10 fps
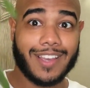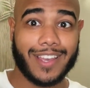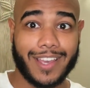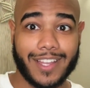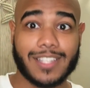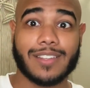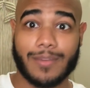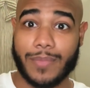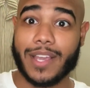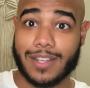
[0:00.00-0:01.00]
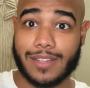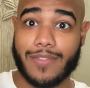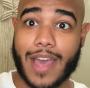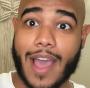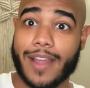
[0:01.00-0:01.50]
it's because
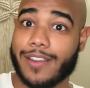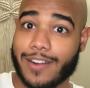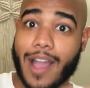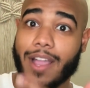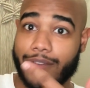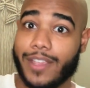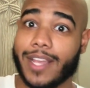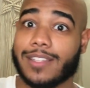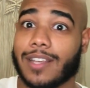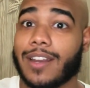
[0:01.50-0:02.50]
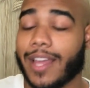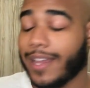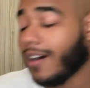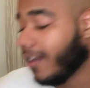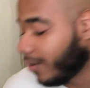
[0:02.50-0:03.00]
of that. You're not giving it
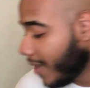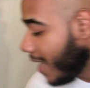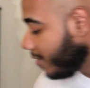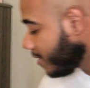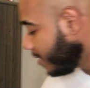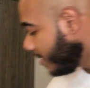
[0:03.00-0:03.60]
sunlight all around.